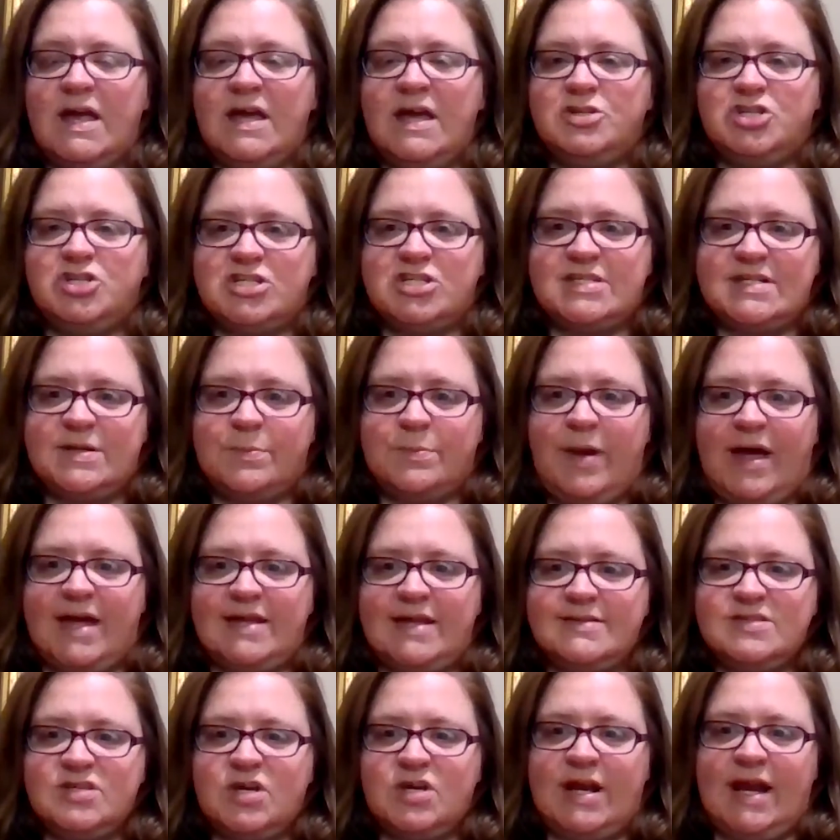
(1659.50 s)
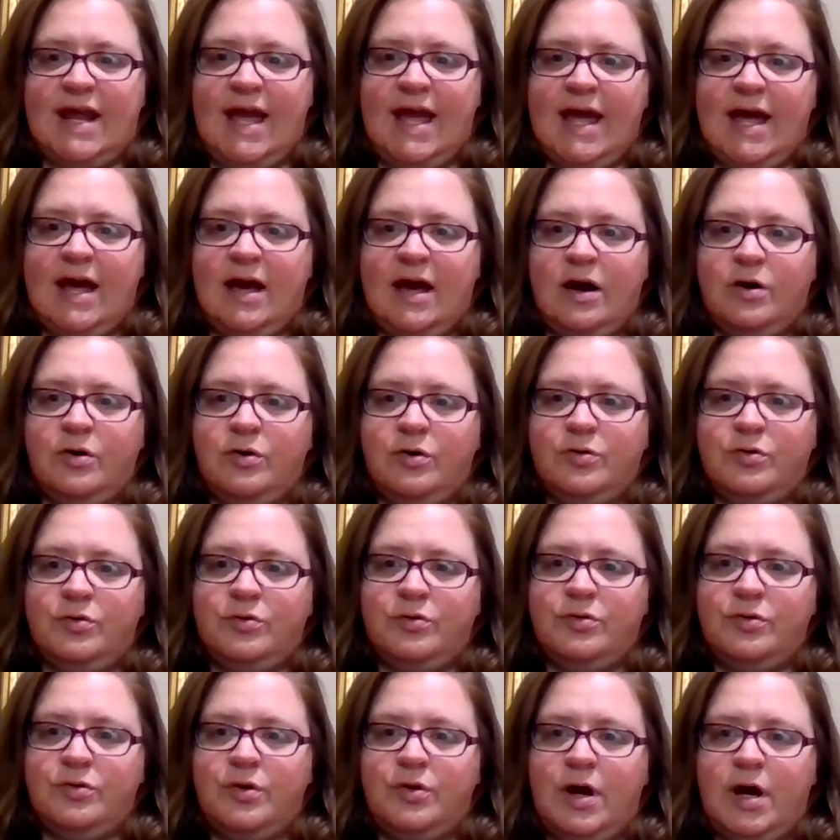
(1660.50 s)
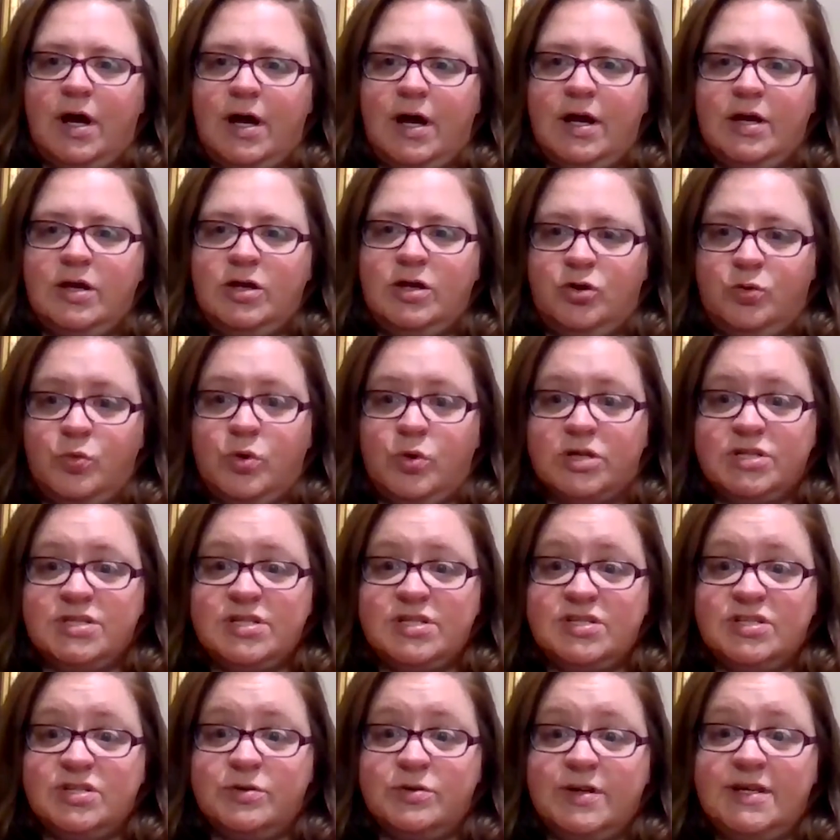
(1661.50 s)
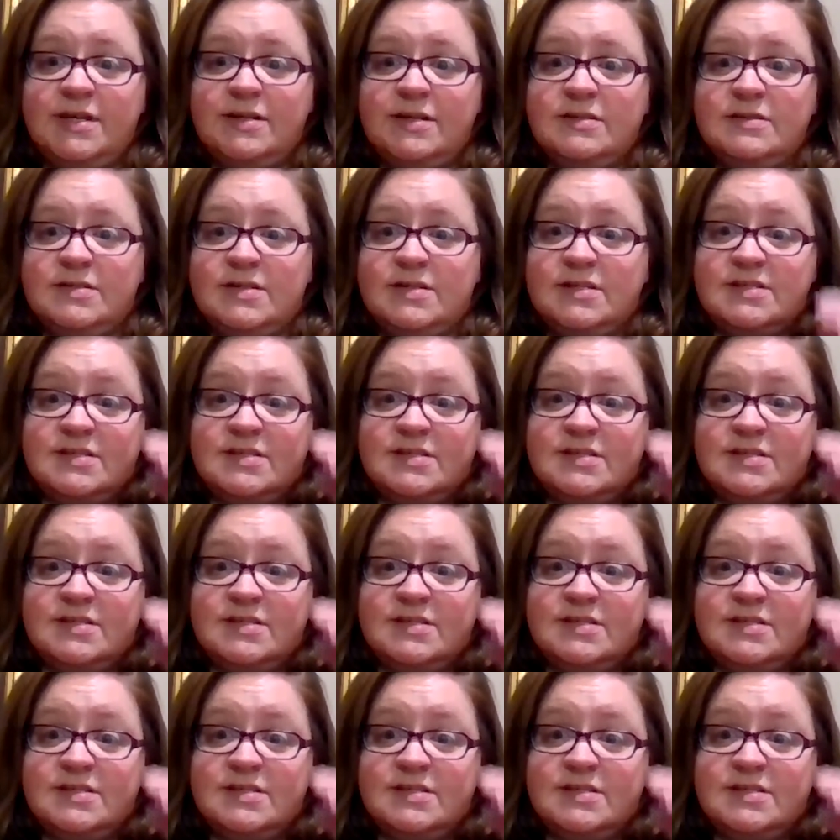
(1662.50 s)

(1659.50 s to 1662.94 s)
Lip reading: It just depends on how you want to do it.